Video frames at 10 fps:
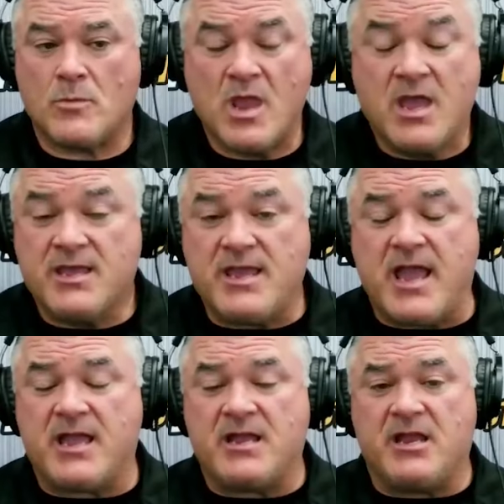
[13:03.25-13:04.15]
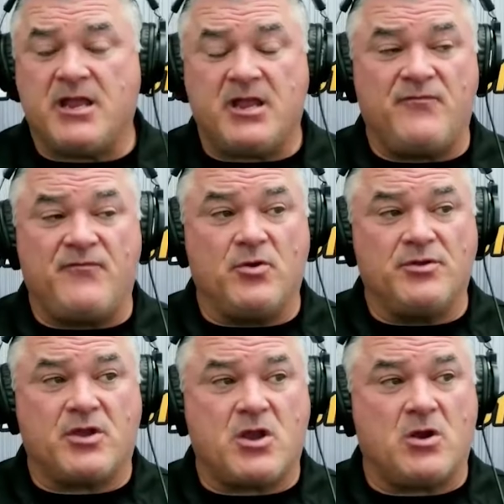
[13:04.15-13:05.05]
Yeah, if you're in the
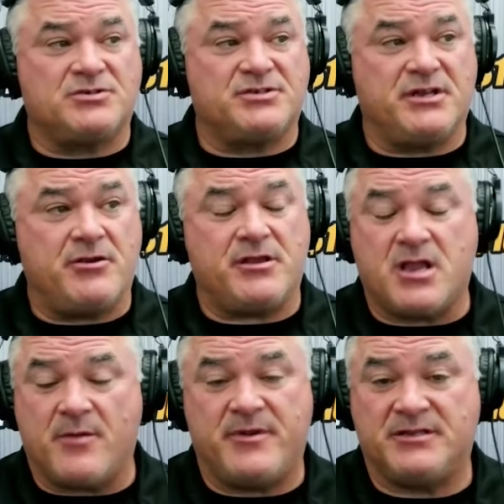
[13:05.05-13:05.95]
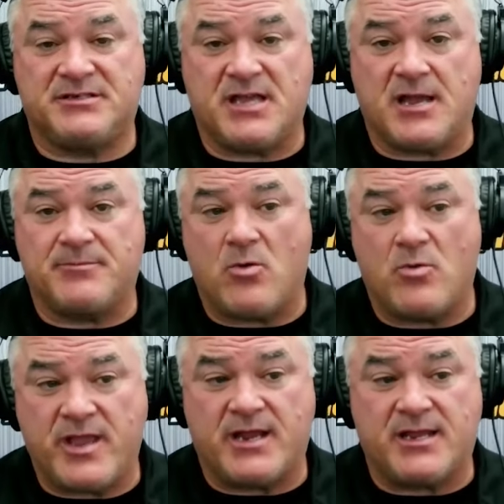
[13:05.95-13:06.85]
Carson area, come in and stop down.
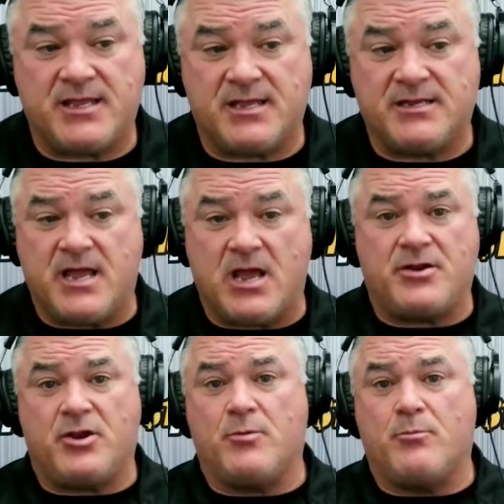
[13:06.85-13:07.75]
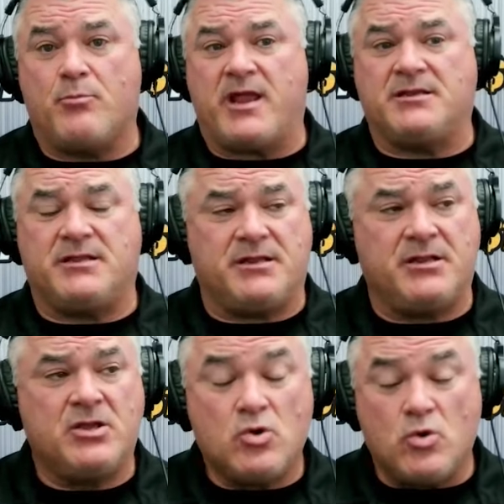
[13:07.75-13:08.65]
We got a kid down here, Brandon,
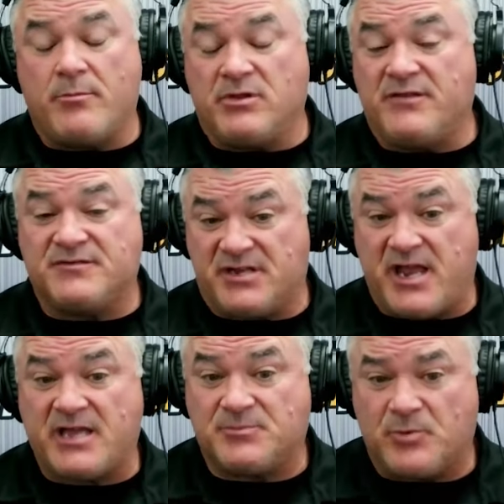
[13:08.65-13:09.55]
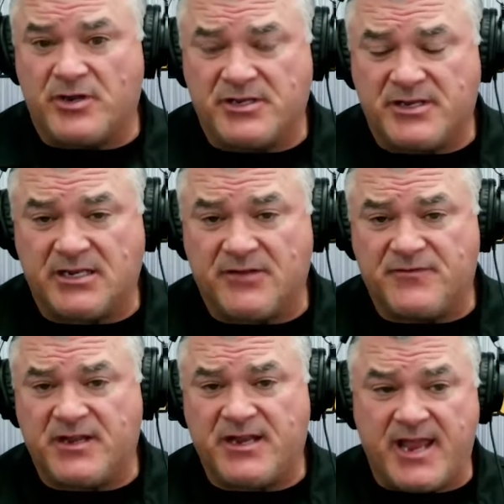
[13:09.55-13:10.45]
who I believe is an expert in
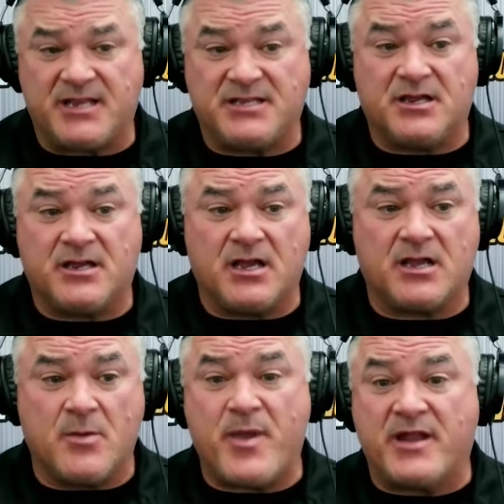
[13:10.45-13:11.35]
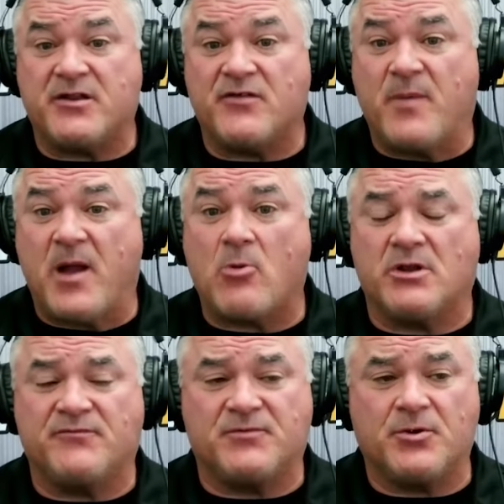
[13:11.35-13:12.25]
deadlifting, and he's a, a competitive
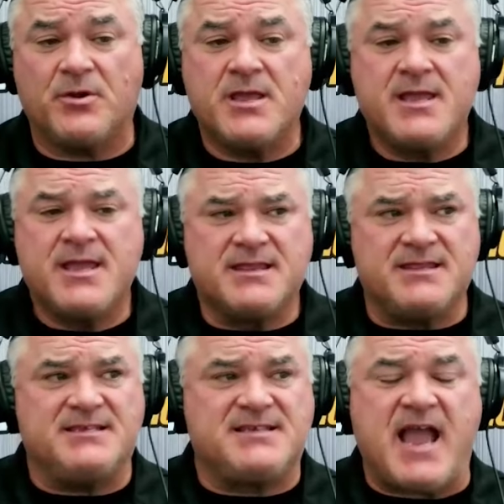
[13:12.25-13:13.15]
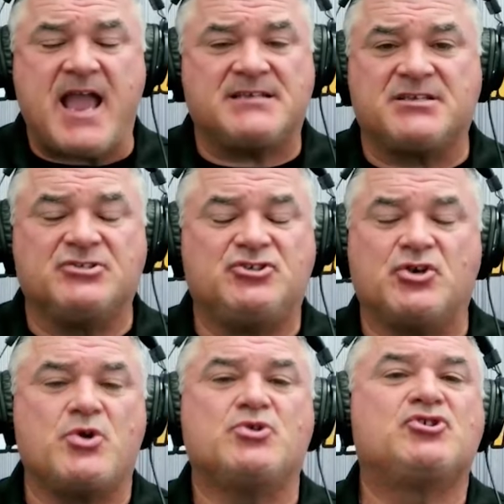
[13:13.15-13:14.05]
powerlifter. These guys can show
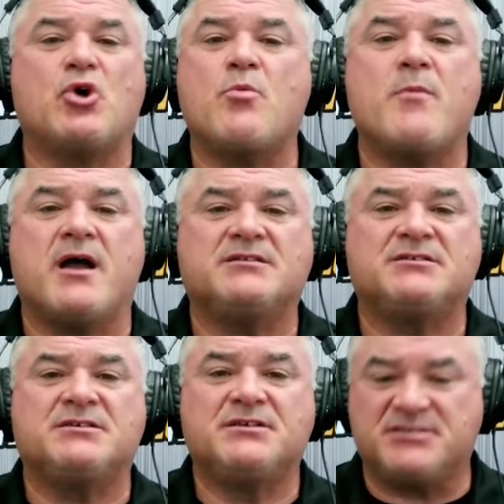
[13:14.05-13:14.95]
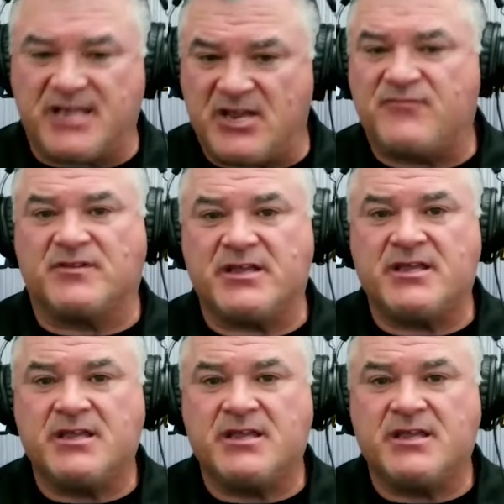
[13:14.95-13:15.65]
you so much safely,